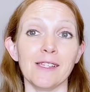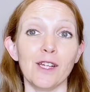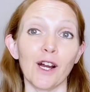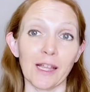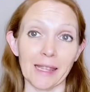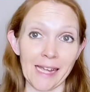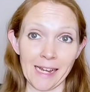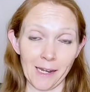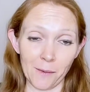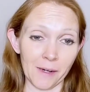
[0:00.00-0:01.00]
dark
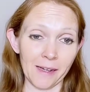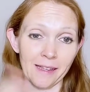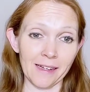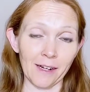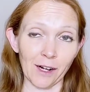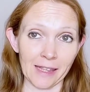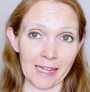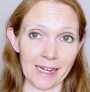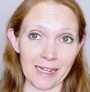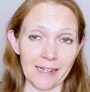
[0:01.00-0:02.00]
lady. We're in the dark
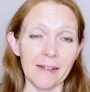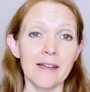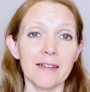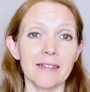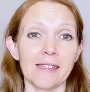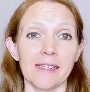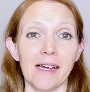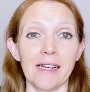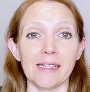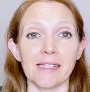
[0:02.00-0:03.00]
lady
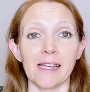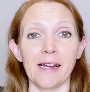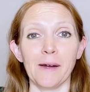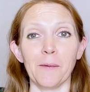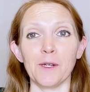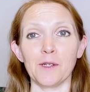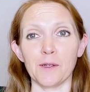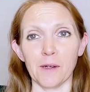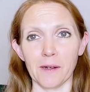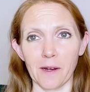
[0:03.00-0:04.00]
sonnets,
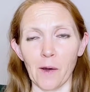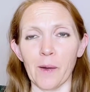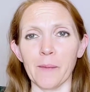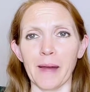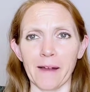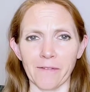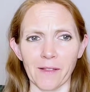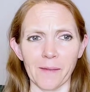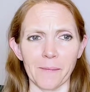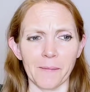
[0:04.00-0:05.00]
which going back
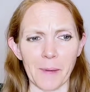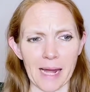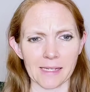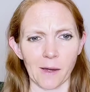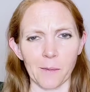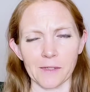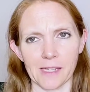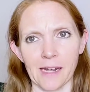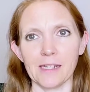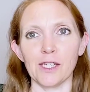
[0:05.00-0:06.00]
for the past couple
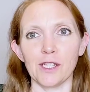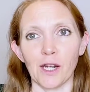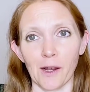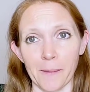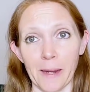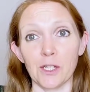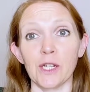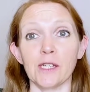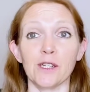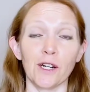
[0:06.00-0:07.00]
sonnets, he's talking about
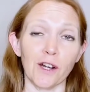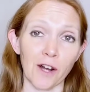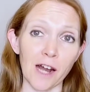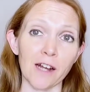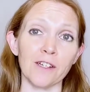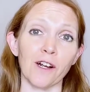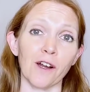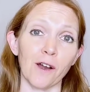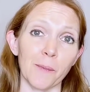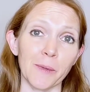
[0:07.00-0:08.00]
she has darker hair and
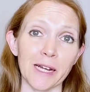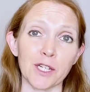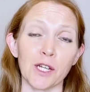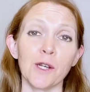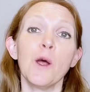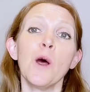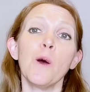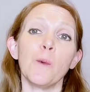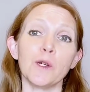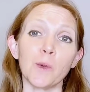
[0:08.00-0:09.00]
darker complexion,
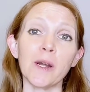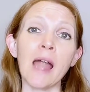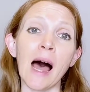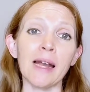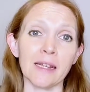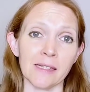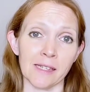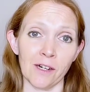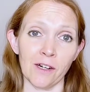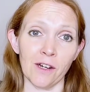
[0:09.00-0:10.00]
which were not
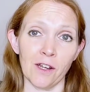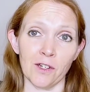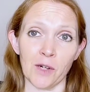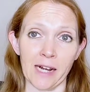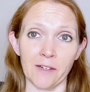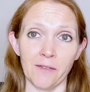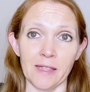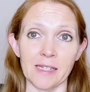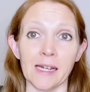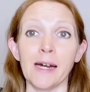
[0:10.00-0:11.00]
considered attractive
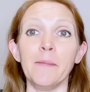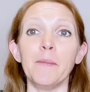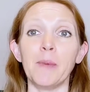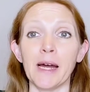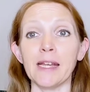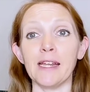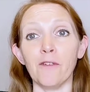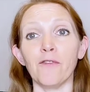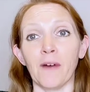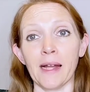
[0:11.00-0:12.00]
at the time, but
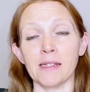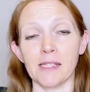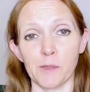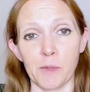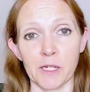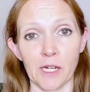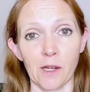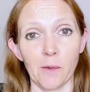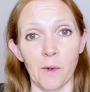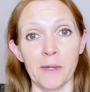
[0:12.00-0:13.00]
he finds this
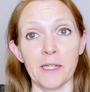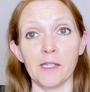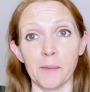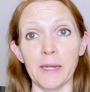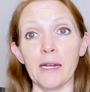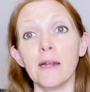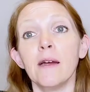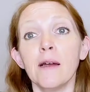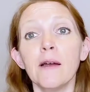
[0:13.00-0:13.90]
particular woman to be